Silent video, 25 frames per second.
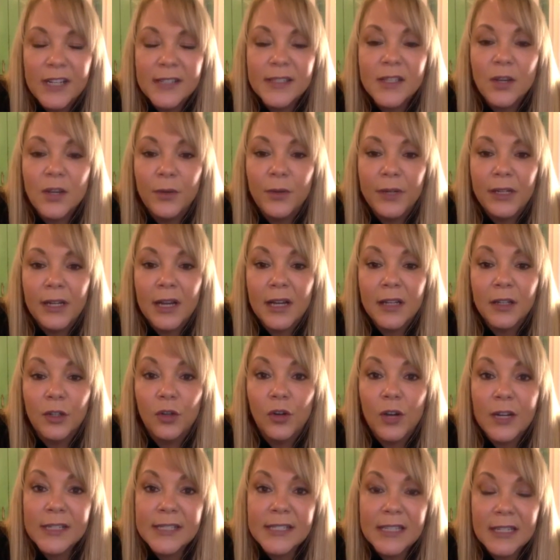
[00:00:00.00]
of what is going
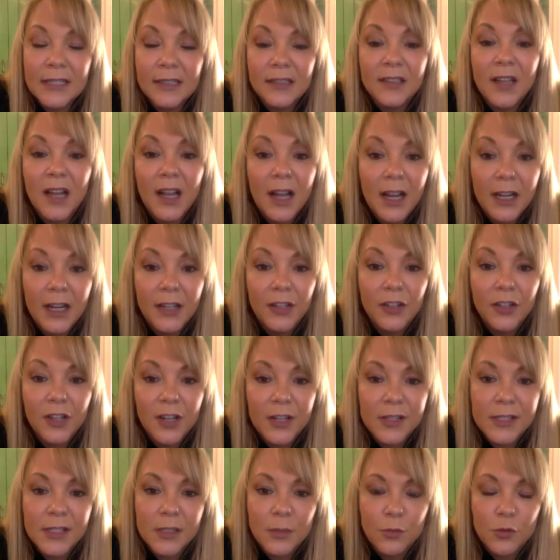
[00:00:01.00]
on across the
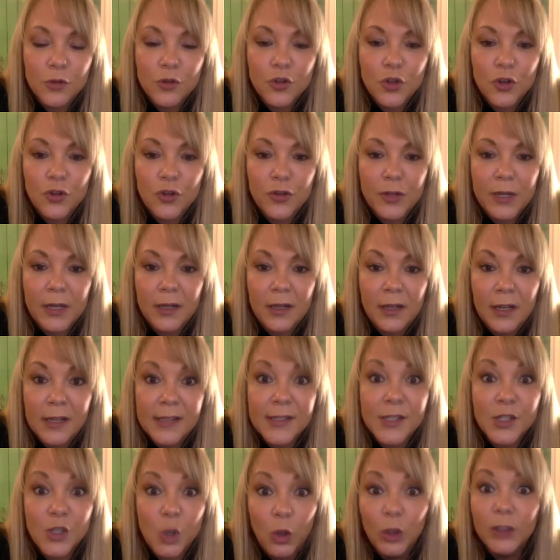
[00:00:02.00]
entire customer
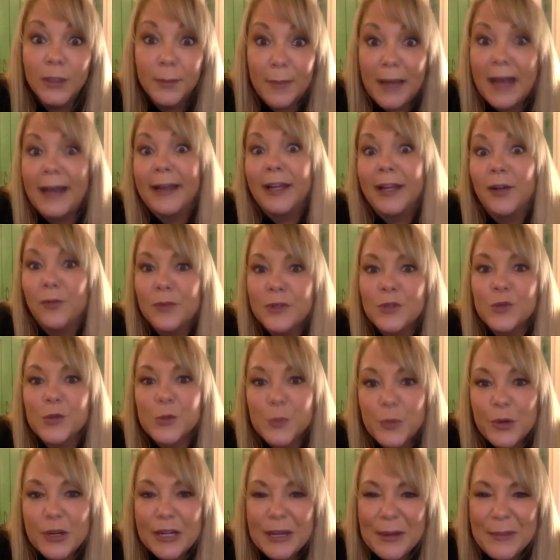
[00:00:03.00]
journey. And I sold them on
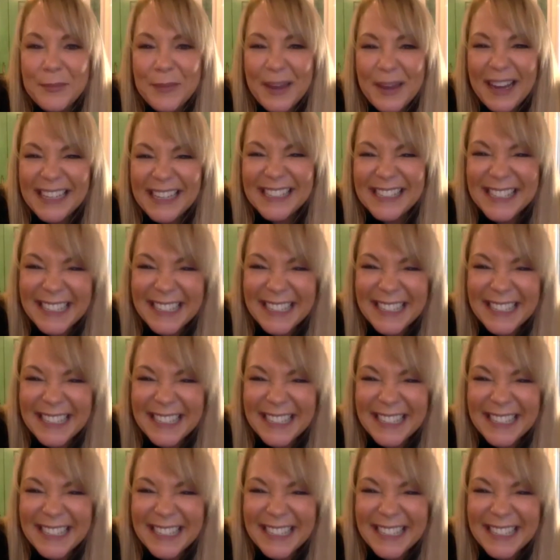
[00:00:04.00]
it, which was pretty